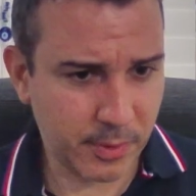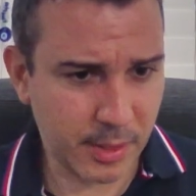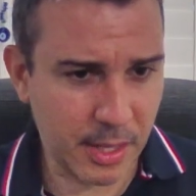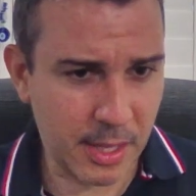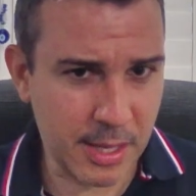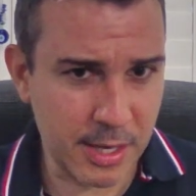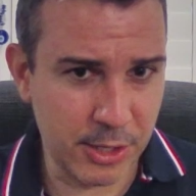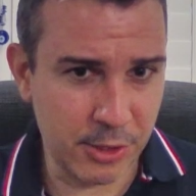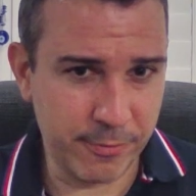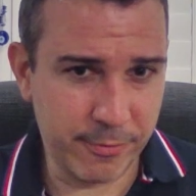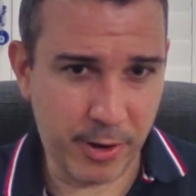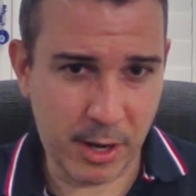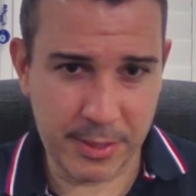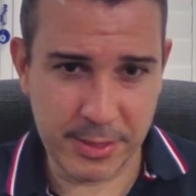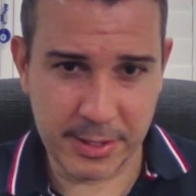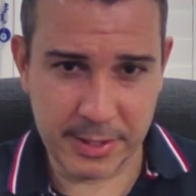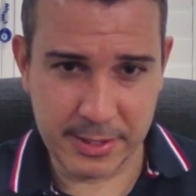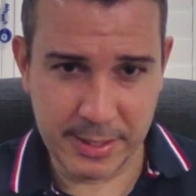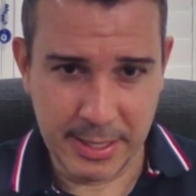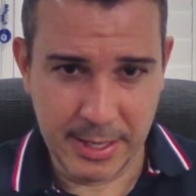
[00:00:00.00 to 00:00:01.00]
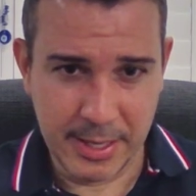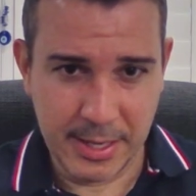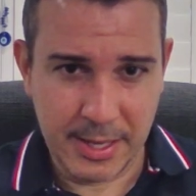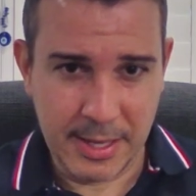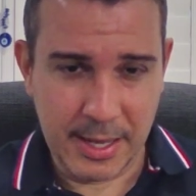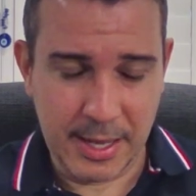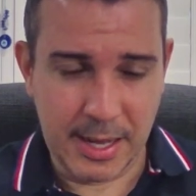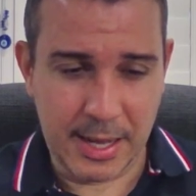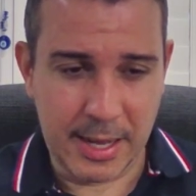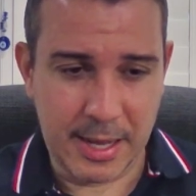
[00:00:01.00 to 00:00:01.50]
And you find that
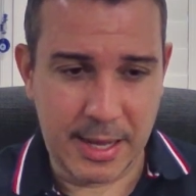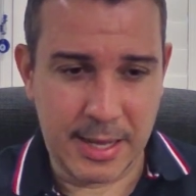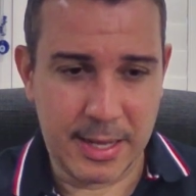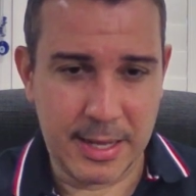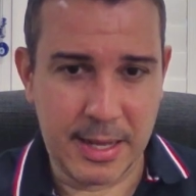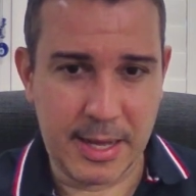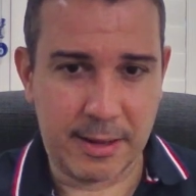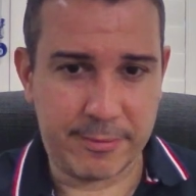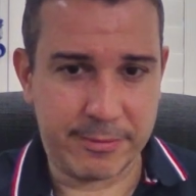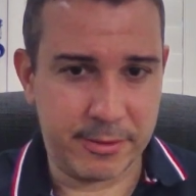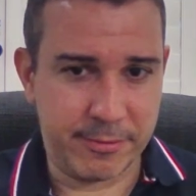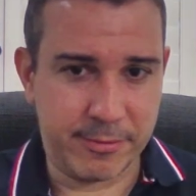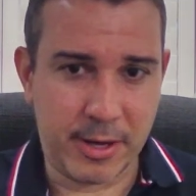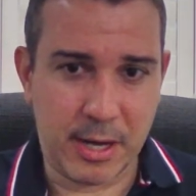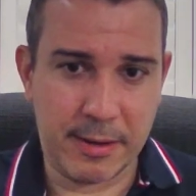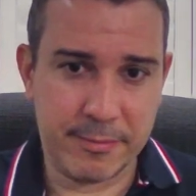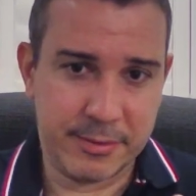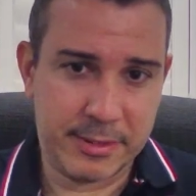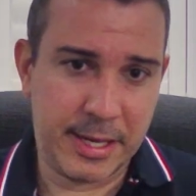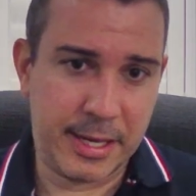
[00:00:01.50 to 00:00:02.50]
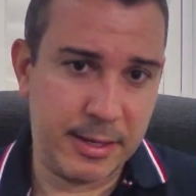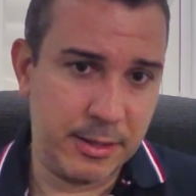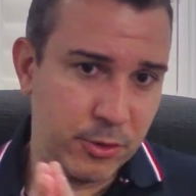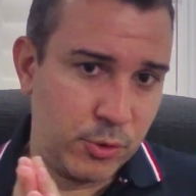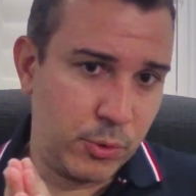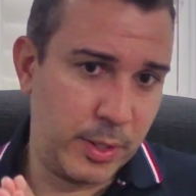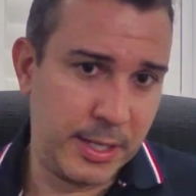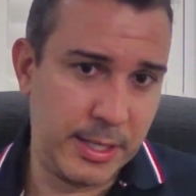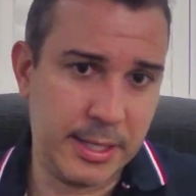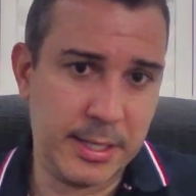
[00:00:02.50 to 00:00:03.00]
after 5, 10,
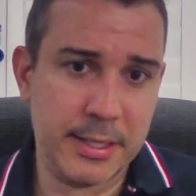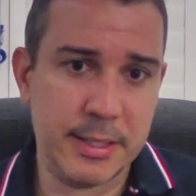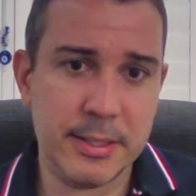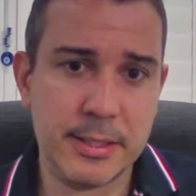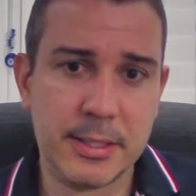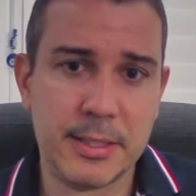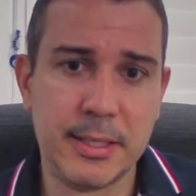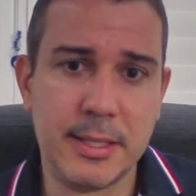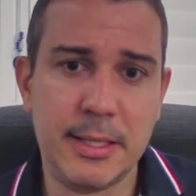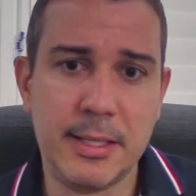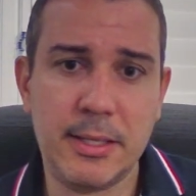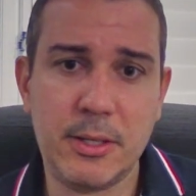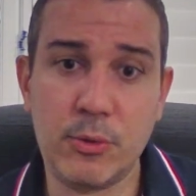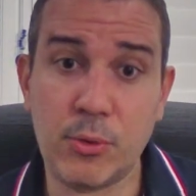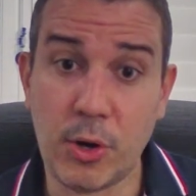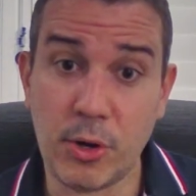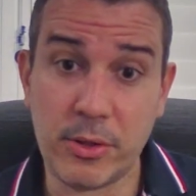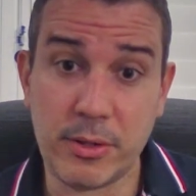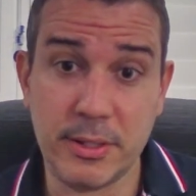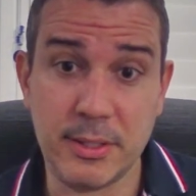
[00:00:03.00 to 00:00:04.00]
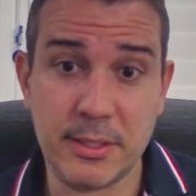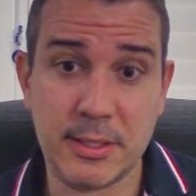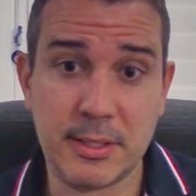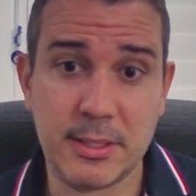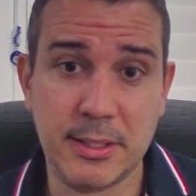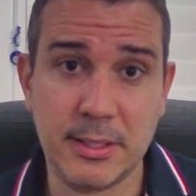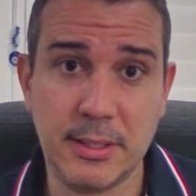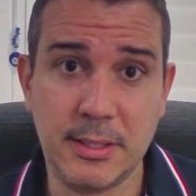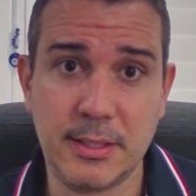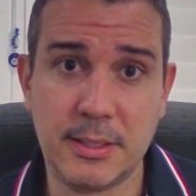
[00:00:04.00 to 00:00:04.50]
20 years, the growth
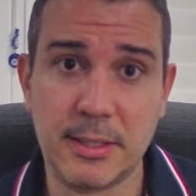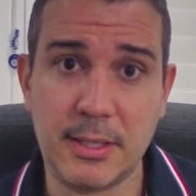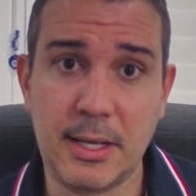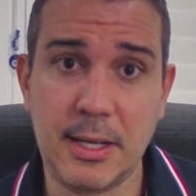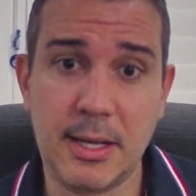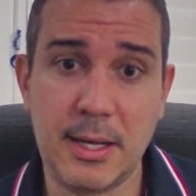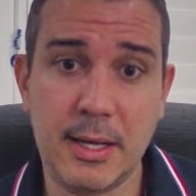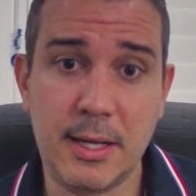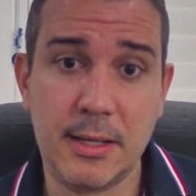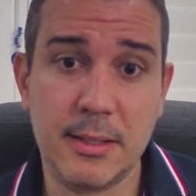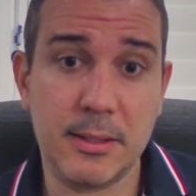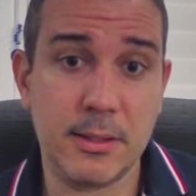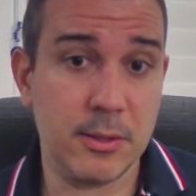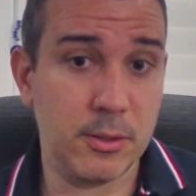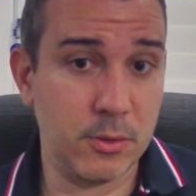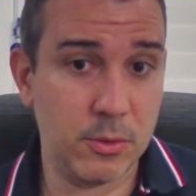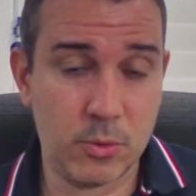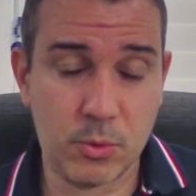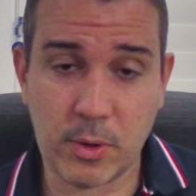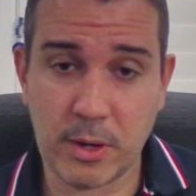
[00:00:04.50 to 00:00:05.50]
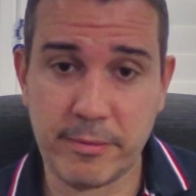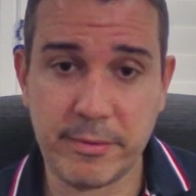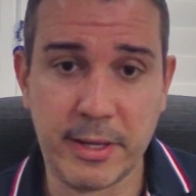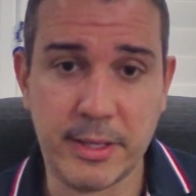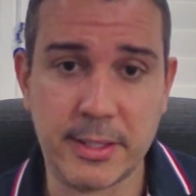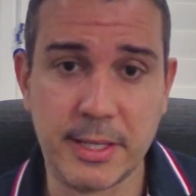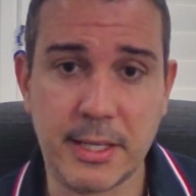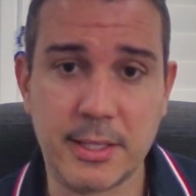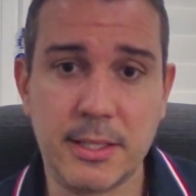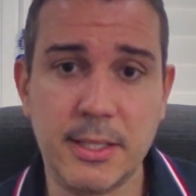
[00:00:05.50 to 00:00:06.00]
is quite
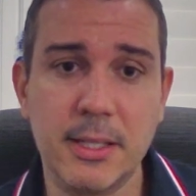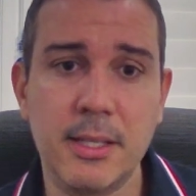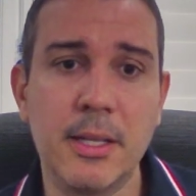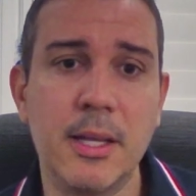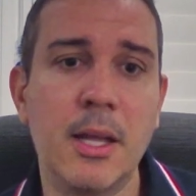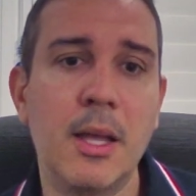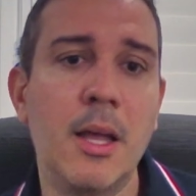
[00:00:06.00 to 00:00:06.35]
fantastic.